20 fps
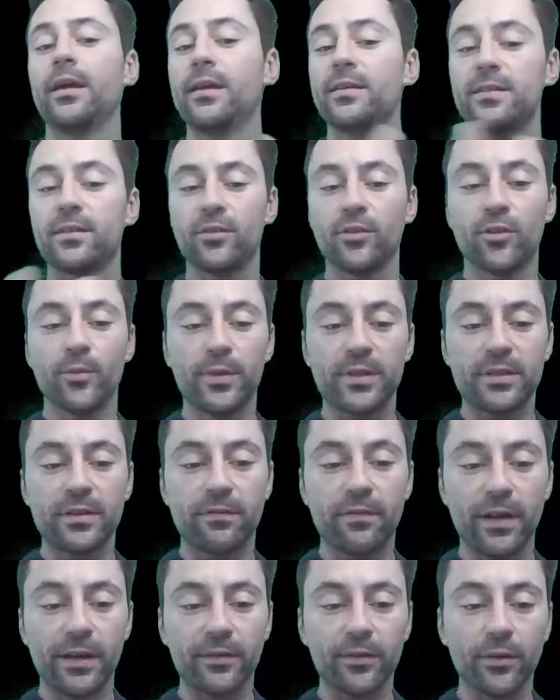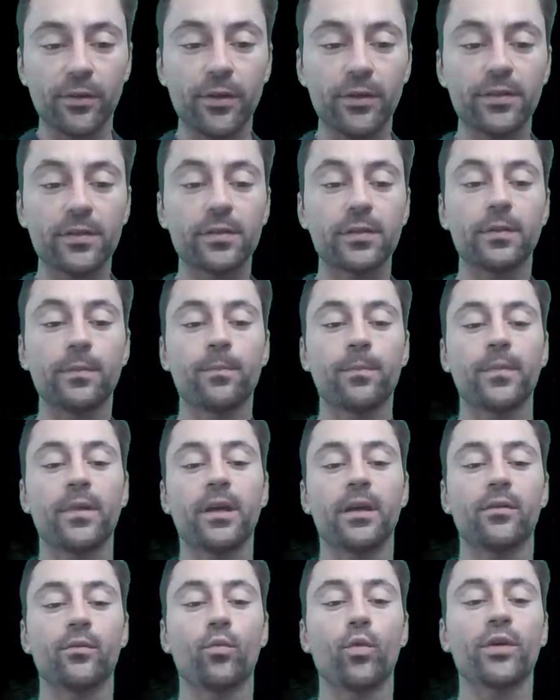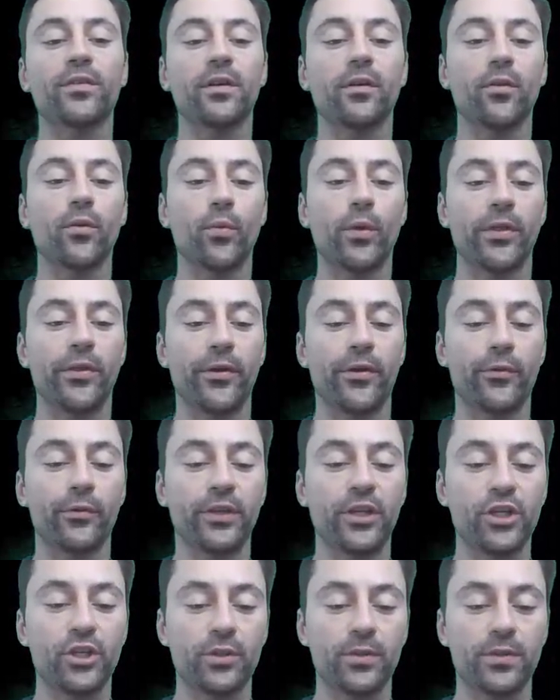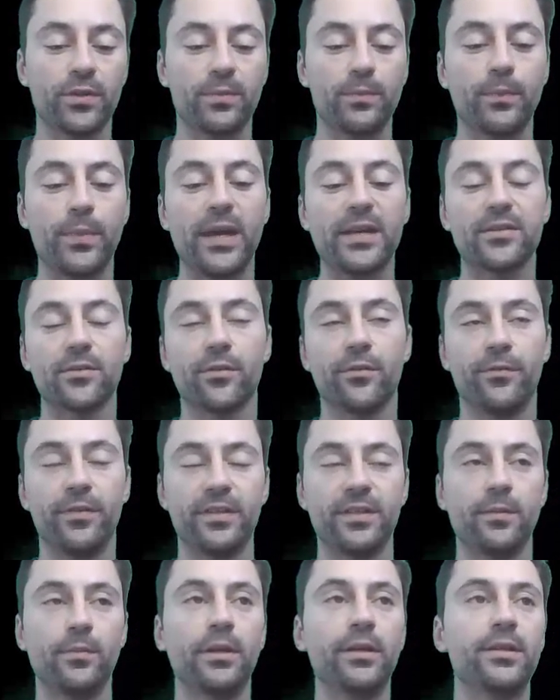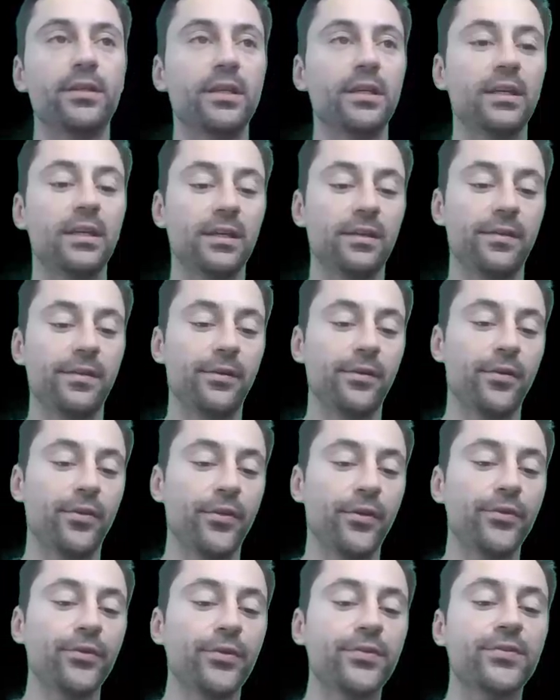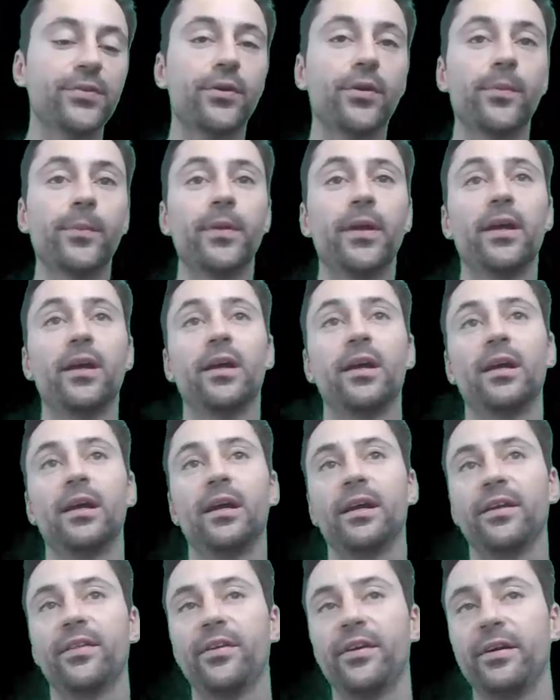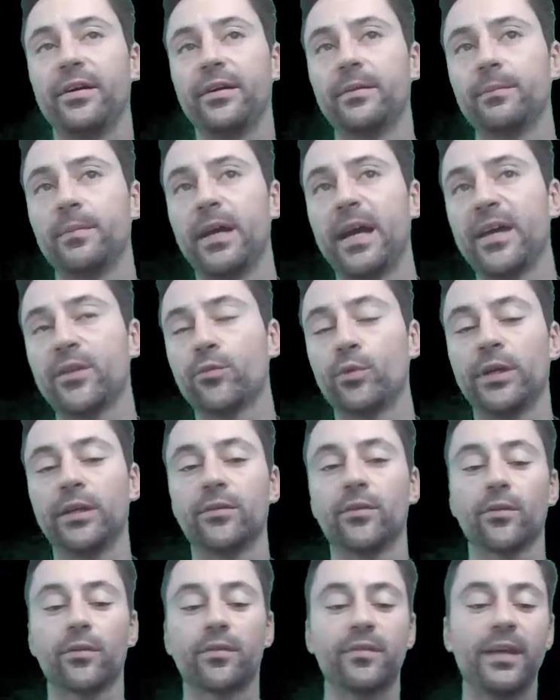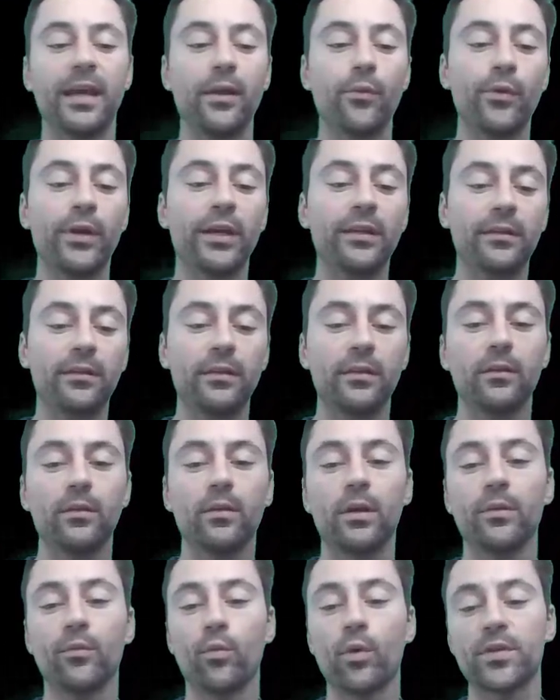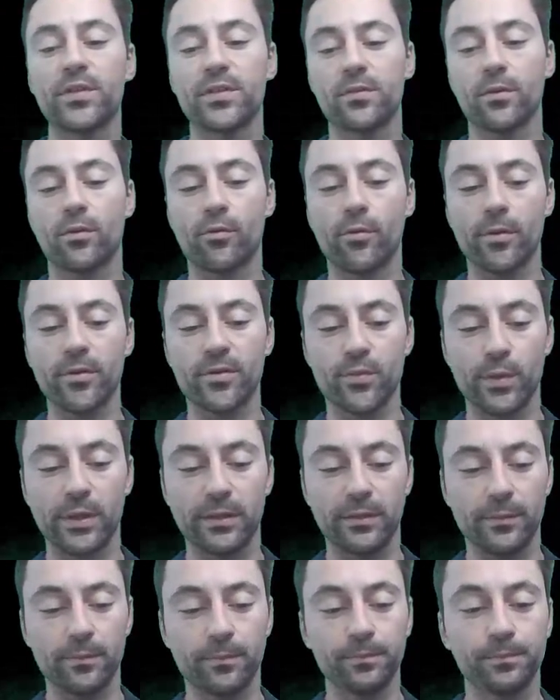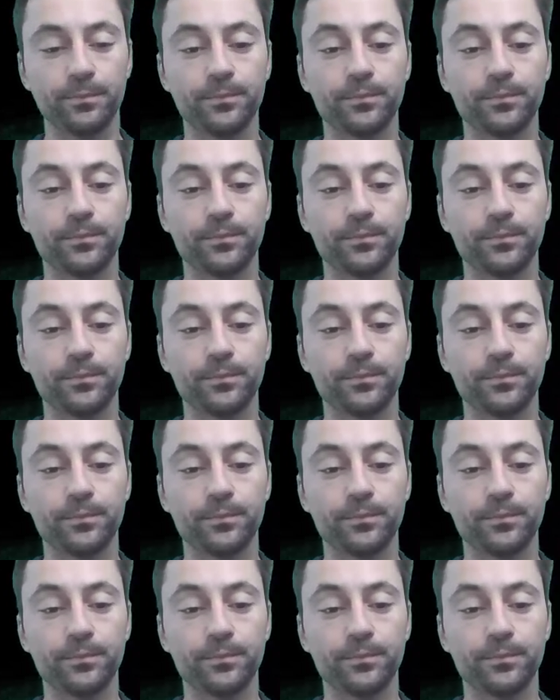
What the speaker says: Is it a domestic flight or not? And what are the weather conditions based on the visibility, either a thunderstorm, either headwind or tailwind, and what's the crosswind?